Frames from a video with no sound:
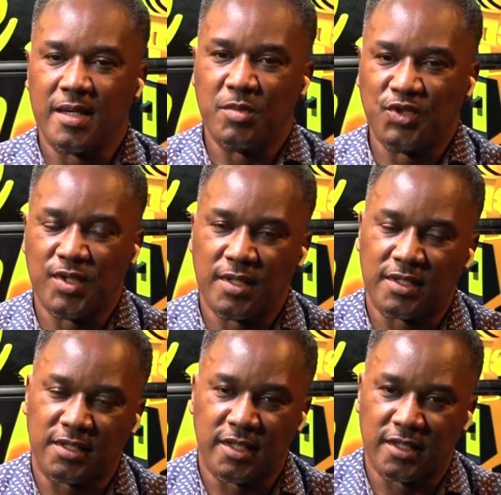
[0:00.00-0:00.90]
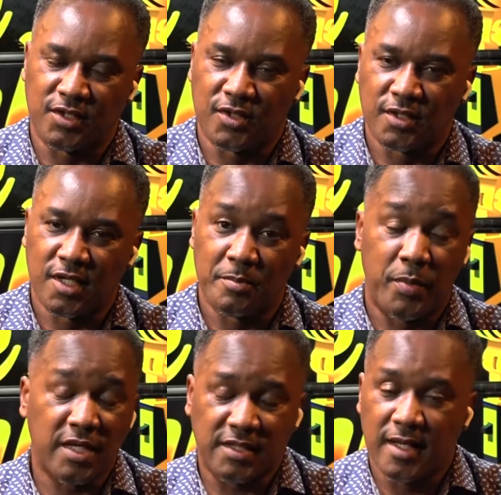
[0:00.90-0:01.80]
in between the sticks is
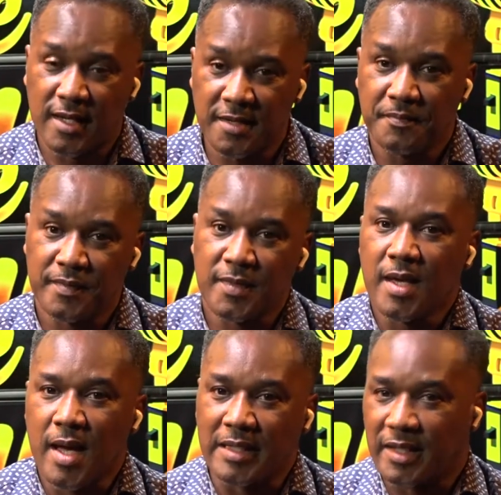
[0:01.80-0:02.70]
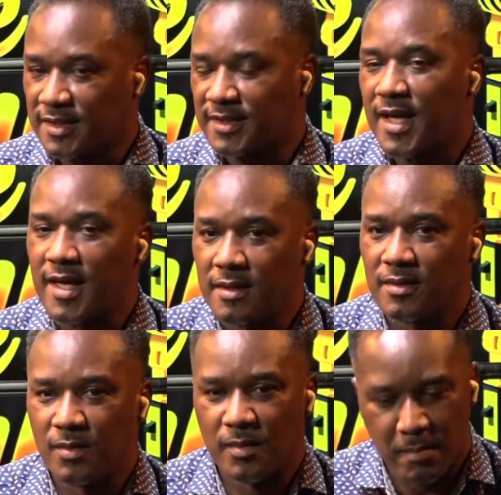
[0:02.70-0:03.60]
concerned. Personally, I did say
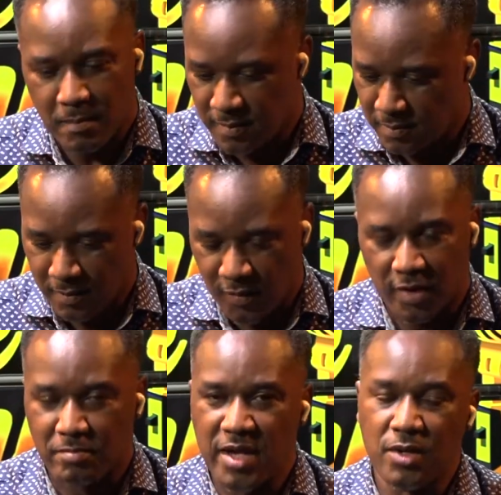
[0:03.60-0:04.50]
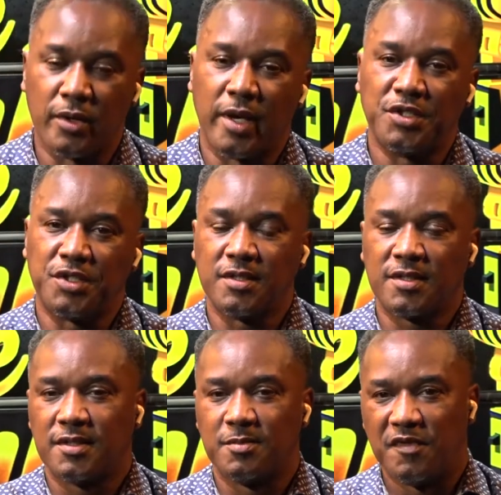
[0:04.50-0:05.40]
on many
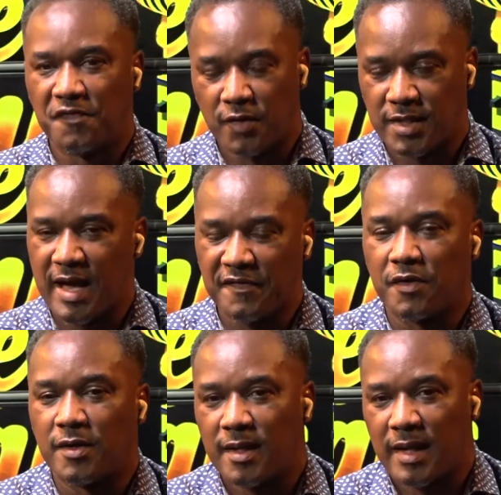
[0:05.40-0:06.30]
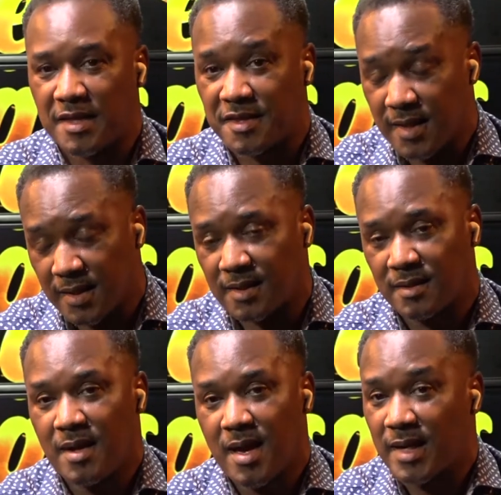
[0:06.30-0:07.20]
occasions before the AFCON that I
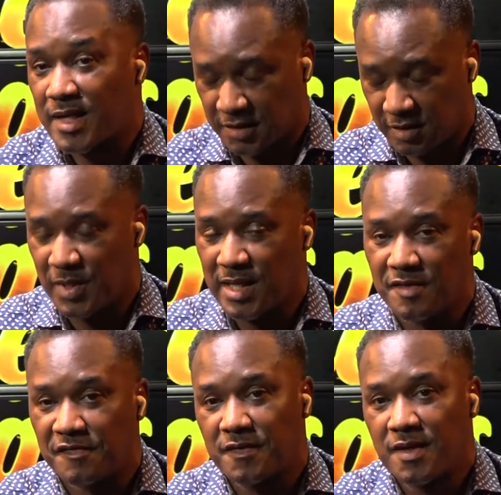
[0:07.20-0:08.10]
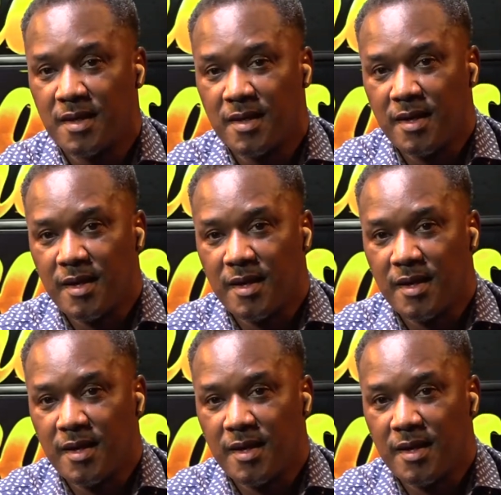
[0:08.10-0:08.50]
think, and I still believe,